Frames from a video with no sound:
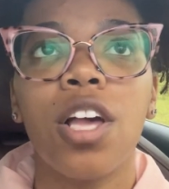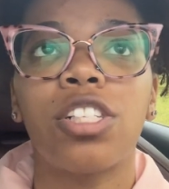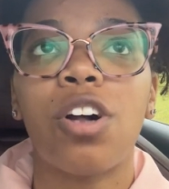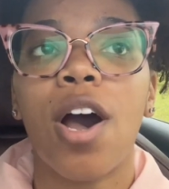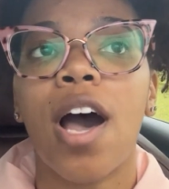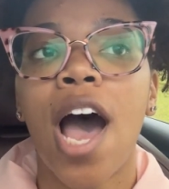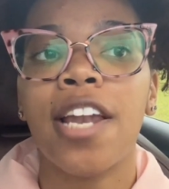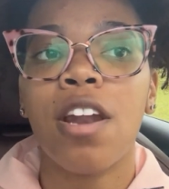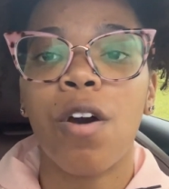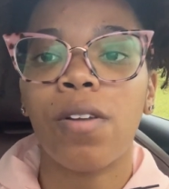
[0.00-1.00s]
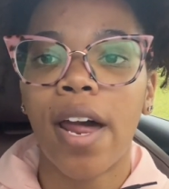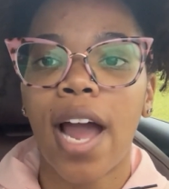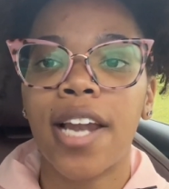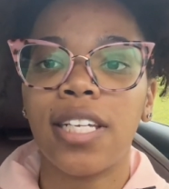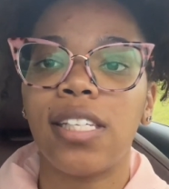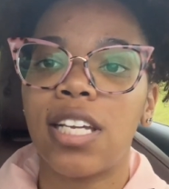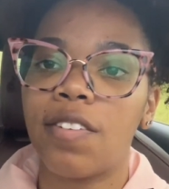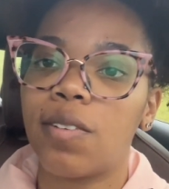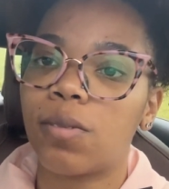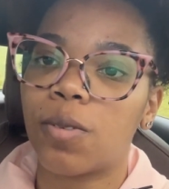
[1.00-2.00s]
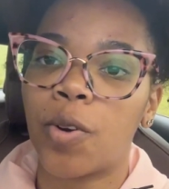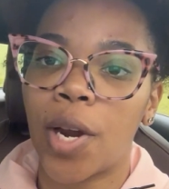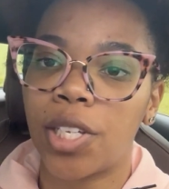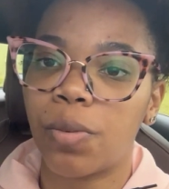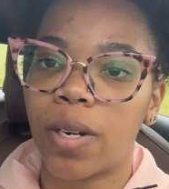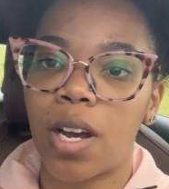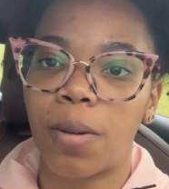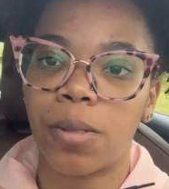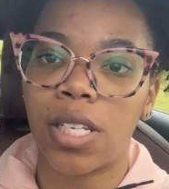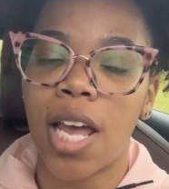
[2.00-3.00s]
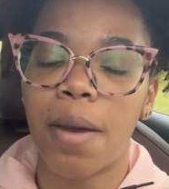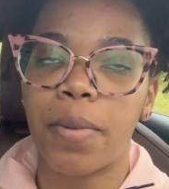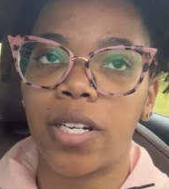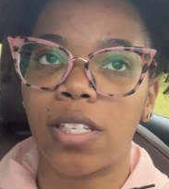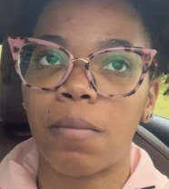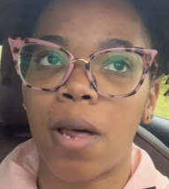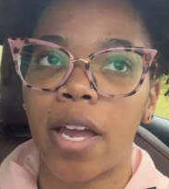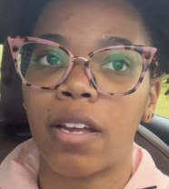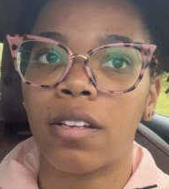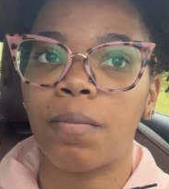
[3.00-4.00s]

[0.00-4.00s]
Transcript: So I know, like, I need to give him some grace when it comes to that, because I'm like,